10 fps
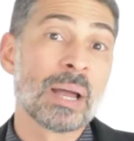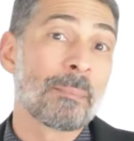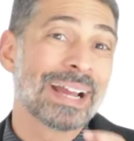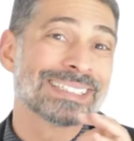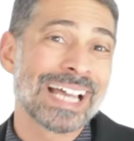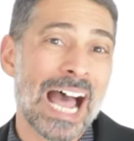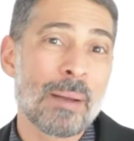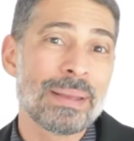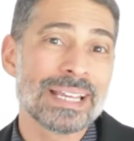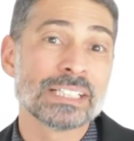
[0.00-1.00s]
by
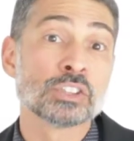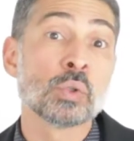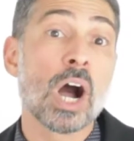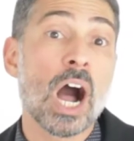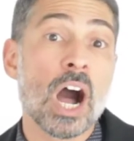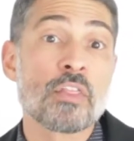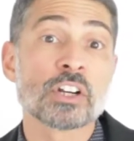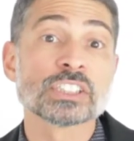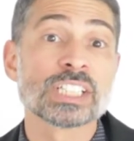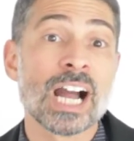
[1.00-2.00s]
tapping into
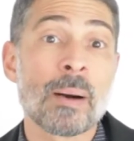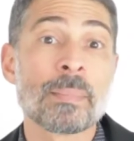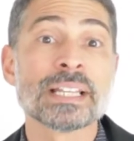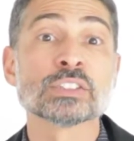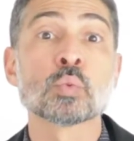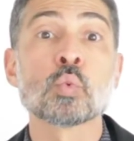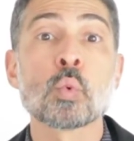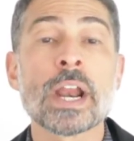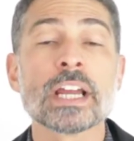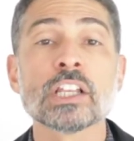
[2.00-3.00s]
other companies'
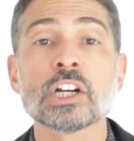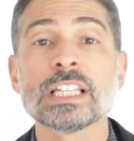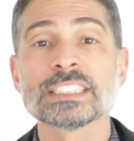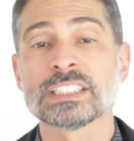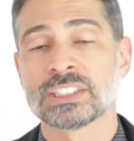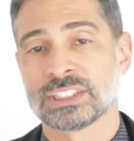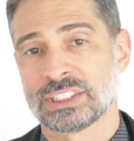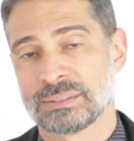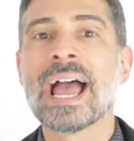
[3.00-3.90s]
regular listeners.